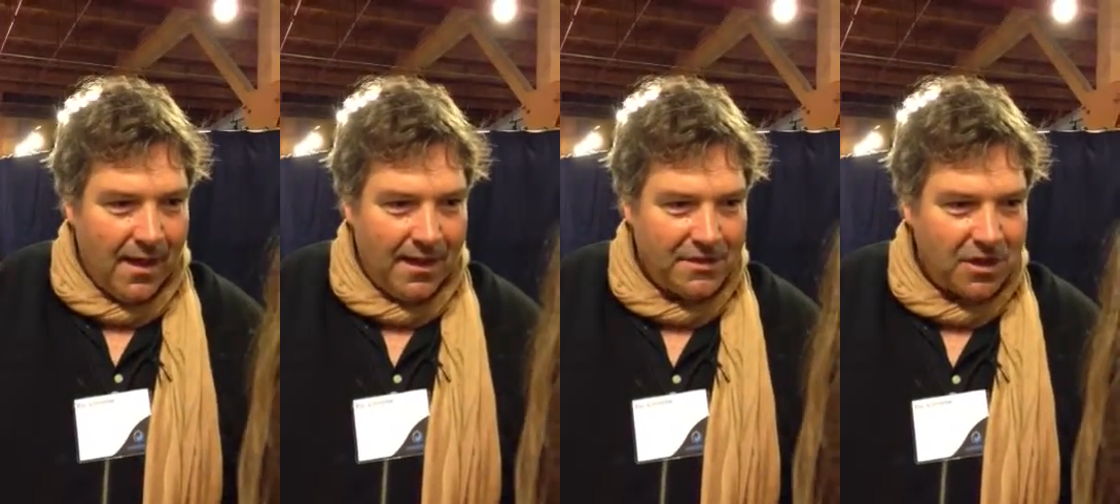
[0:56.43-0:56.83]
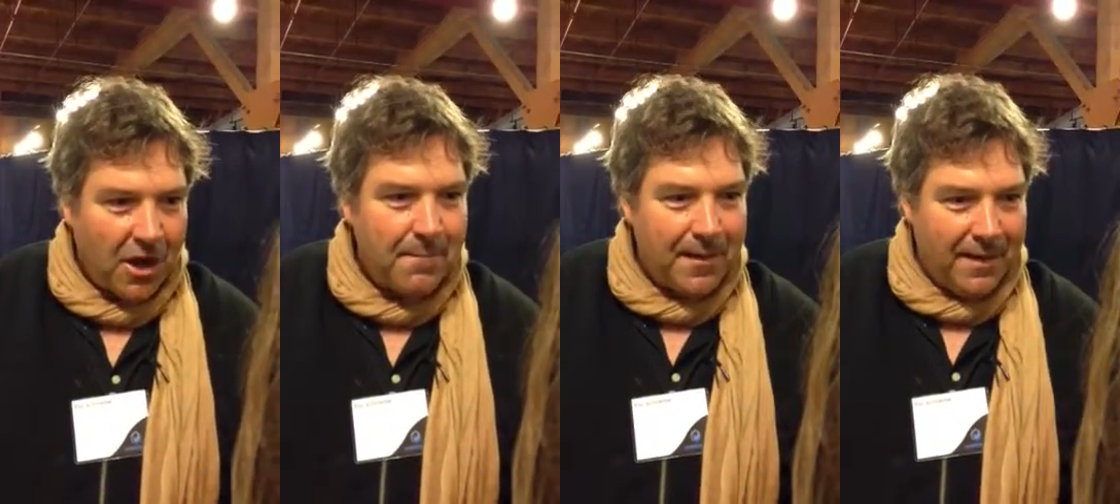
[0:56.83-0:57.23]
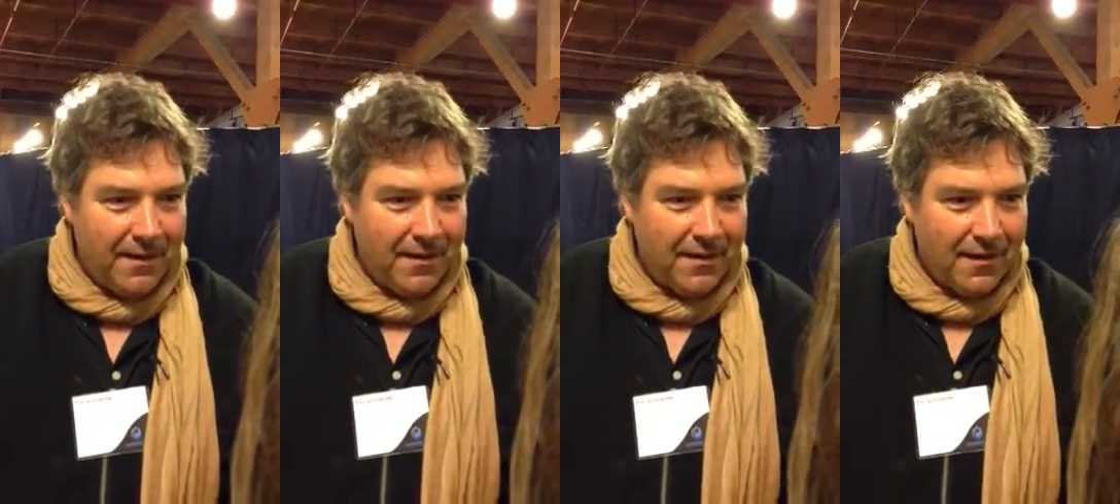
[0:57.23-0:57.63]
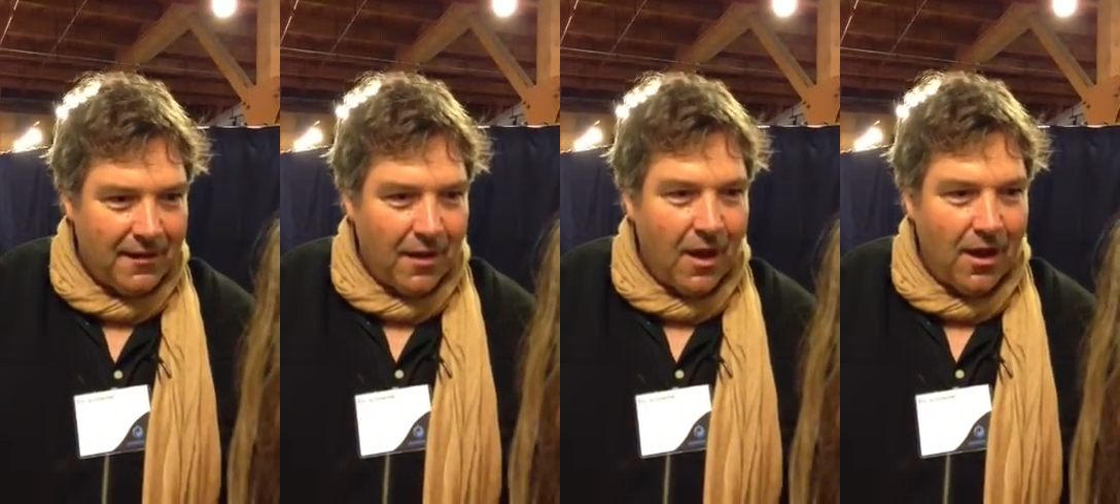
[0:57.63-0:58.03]
uh, sharpened the
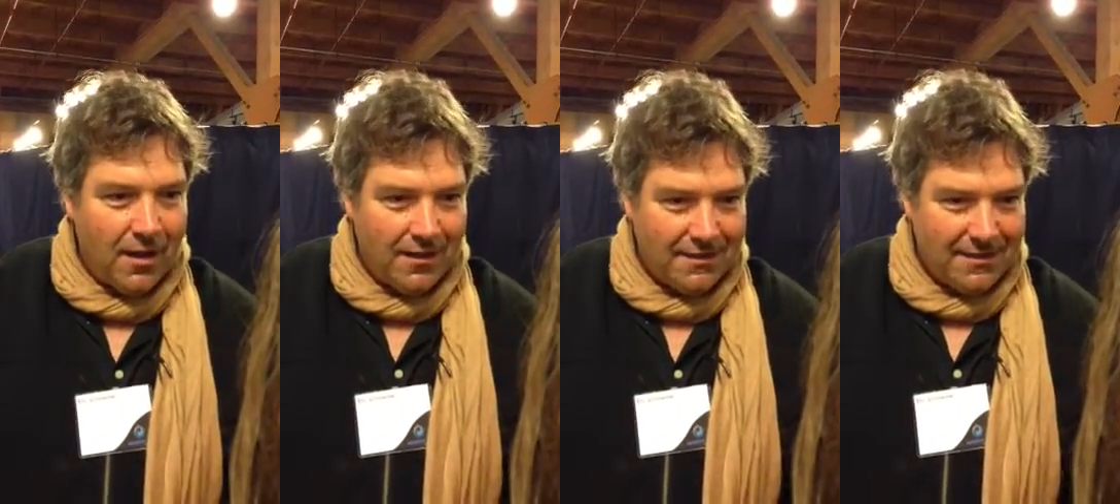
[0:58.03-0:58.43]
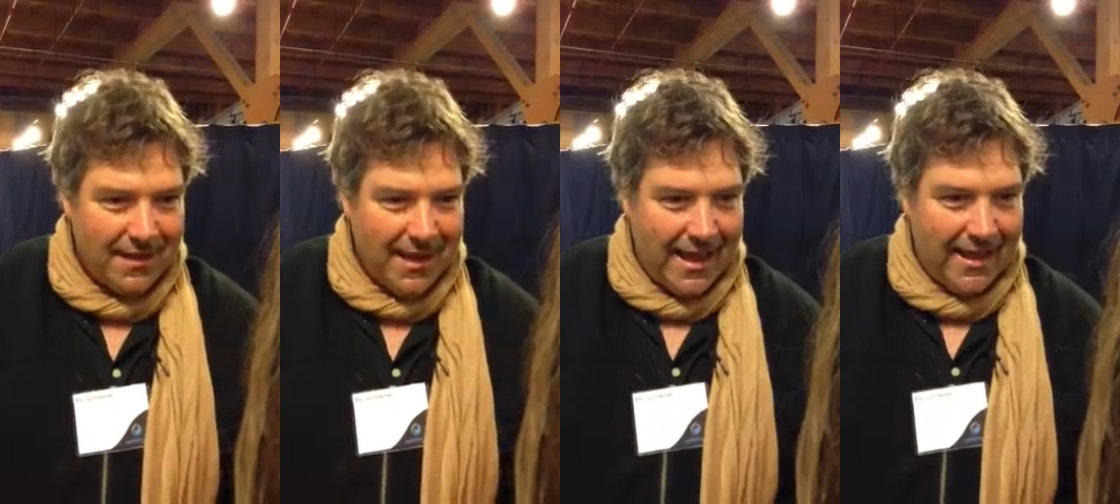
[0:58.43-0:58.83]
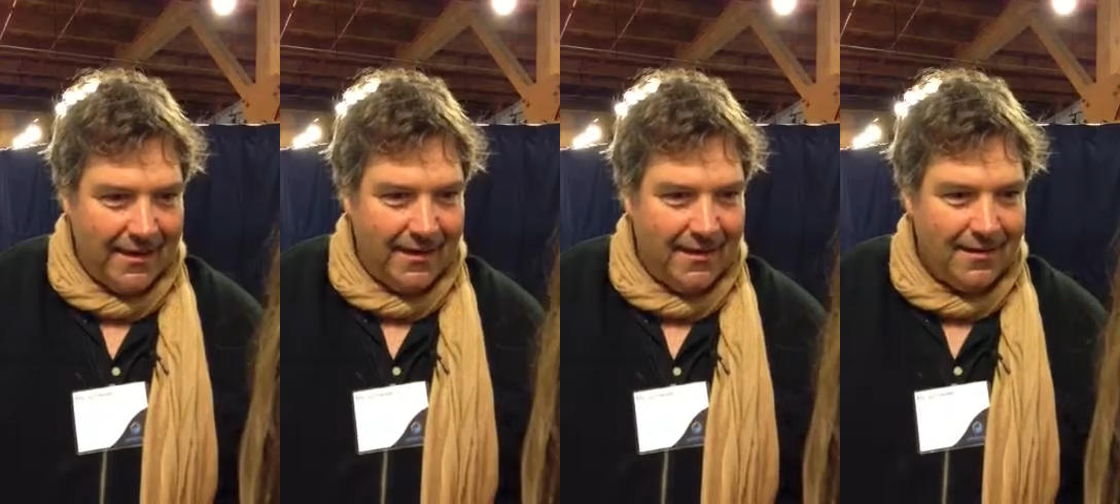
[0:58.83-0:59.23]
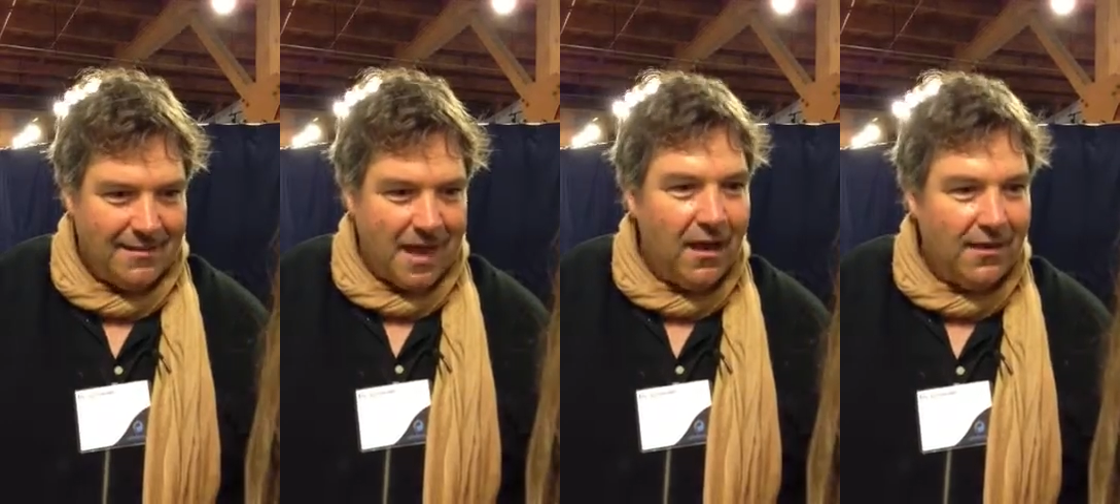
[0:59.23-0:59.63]
claws and
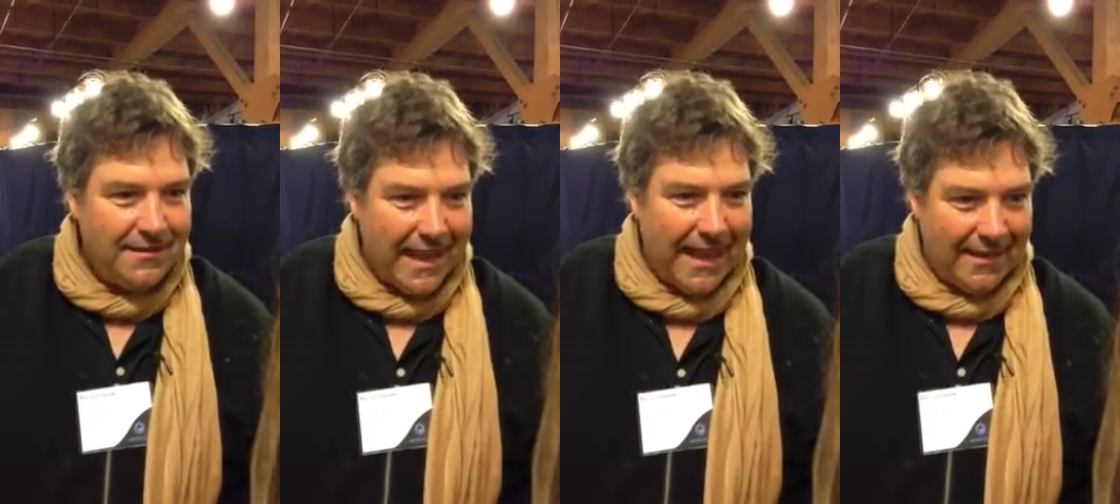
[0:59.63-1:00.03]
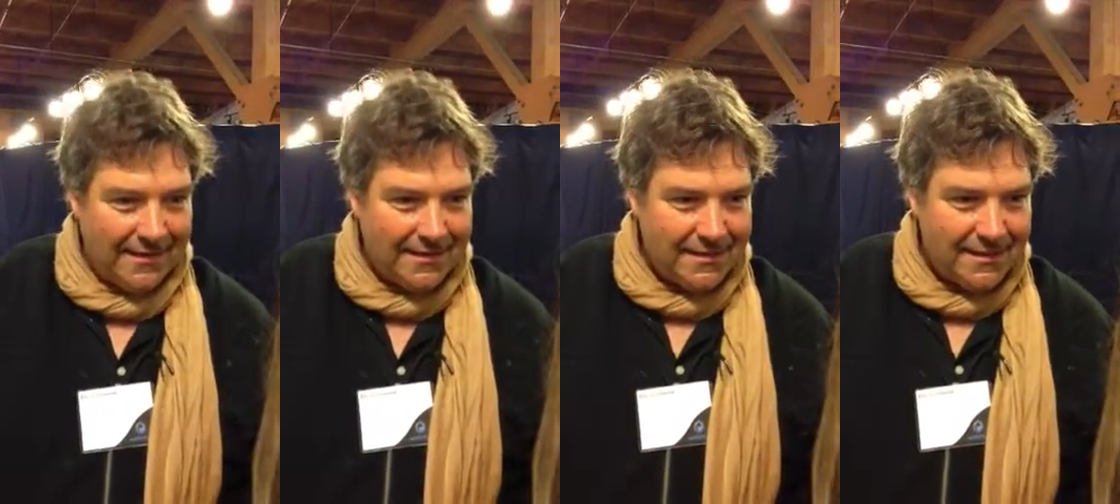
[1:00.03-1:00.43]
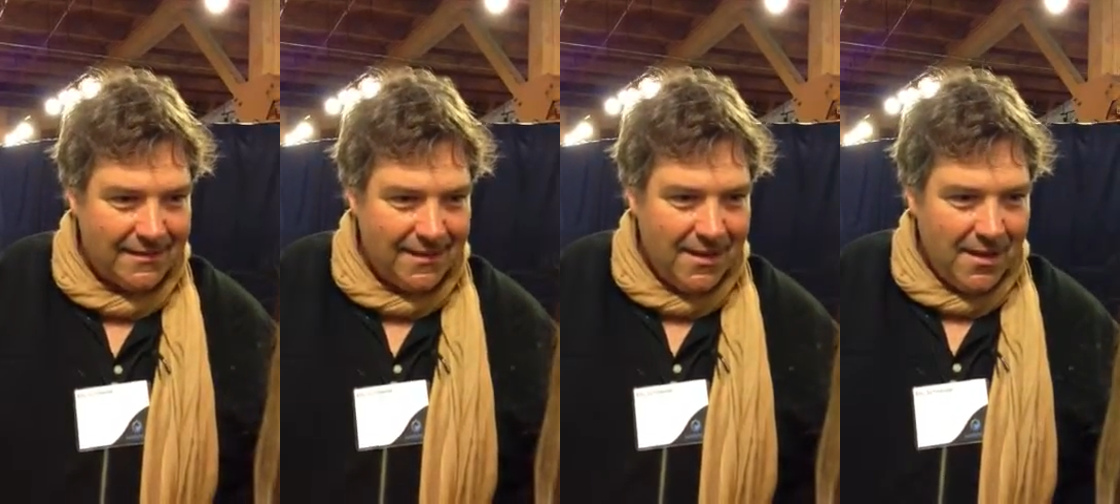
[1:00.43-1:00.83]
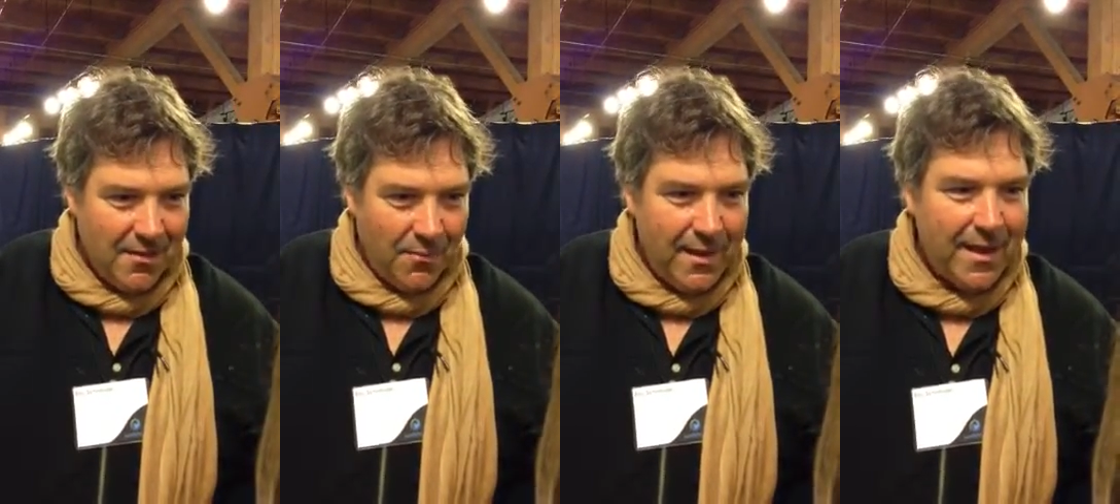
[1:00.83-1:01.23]
tongue dance.
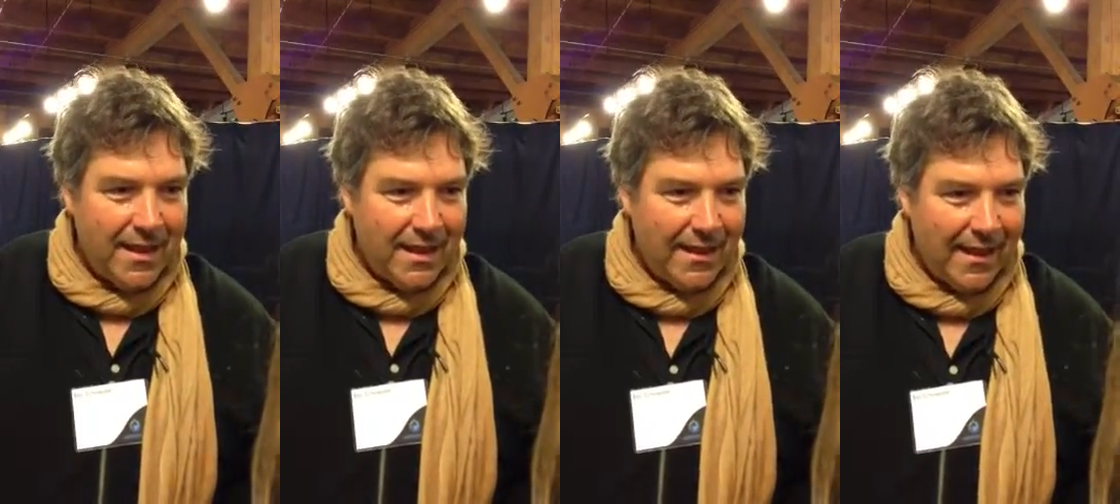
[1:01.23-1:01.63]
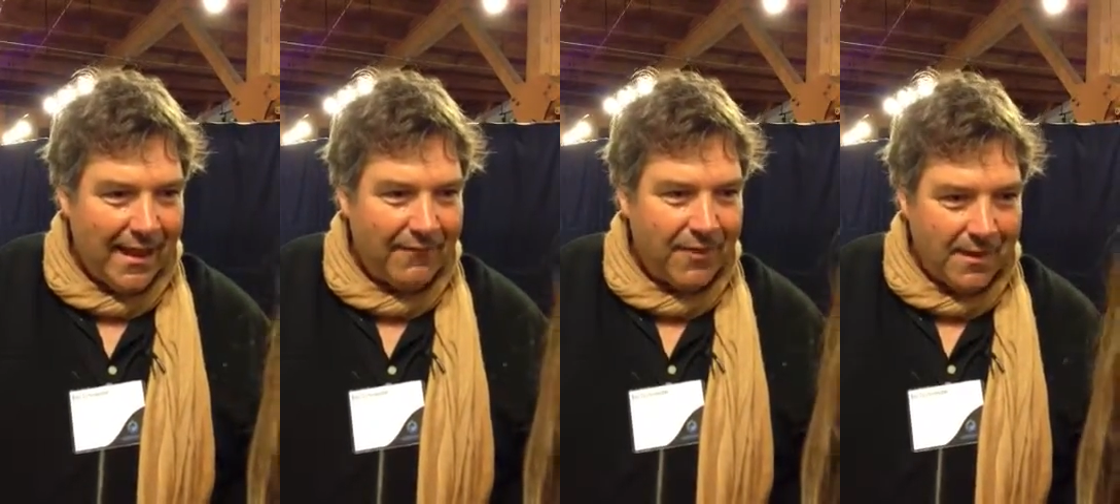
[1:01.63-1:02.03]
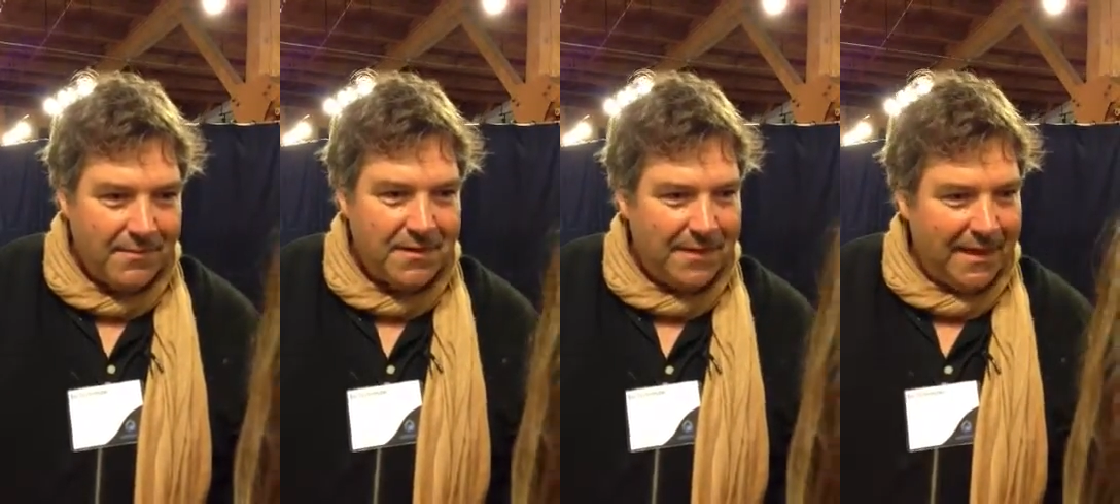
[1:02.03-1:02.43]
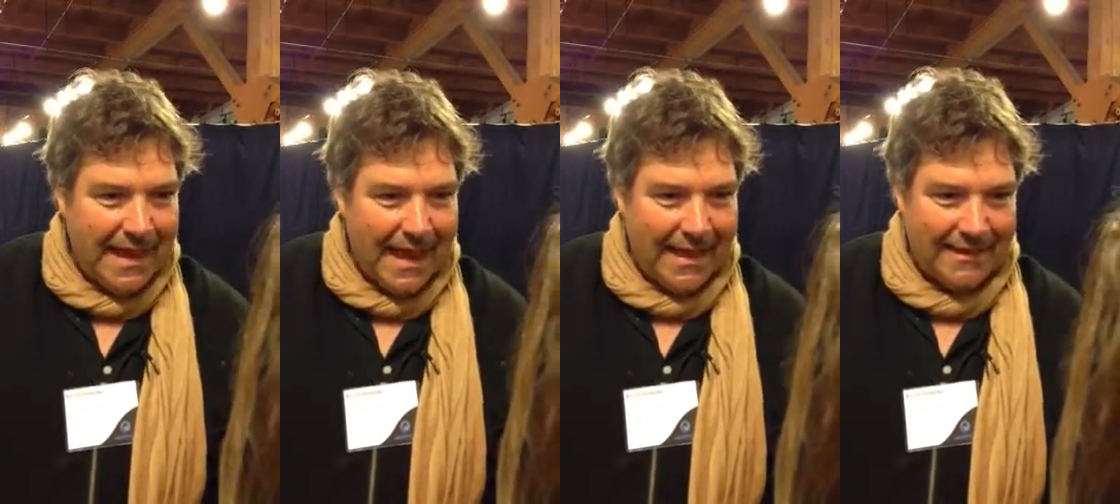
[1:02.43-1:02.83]
We have come to be
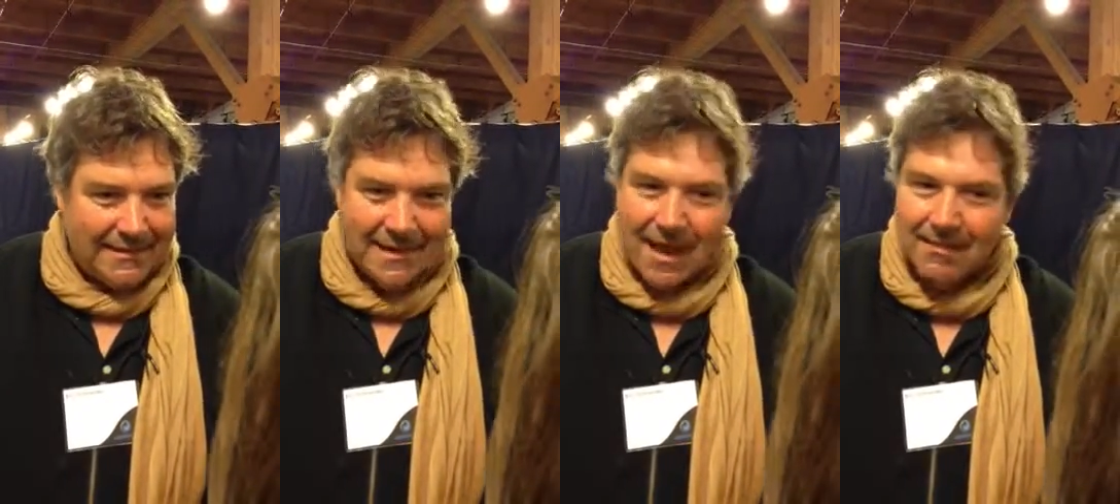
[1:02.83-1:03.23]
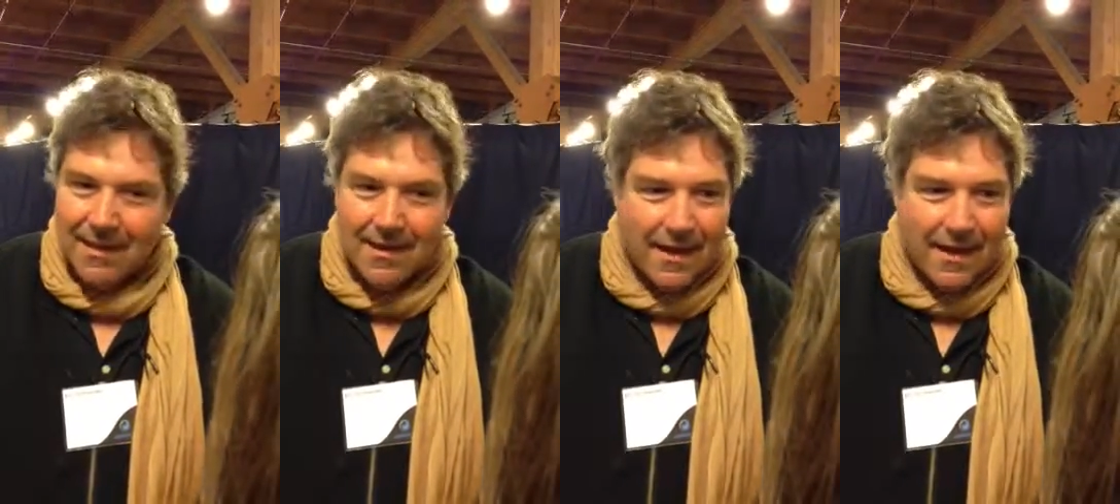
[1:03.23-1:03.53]
dance, not the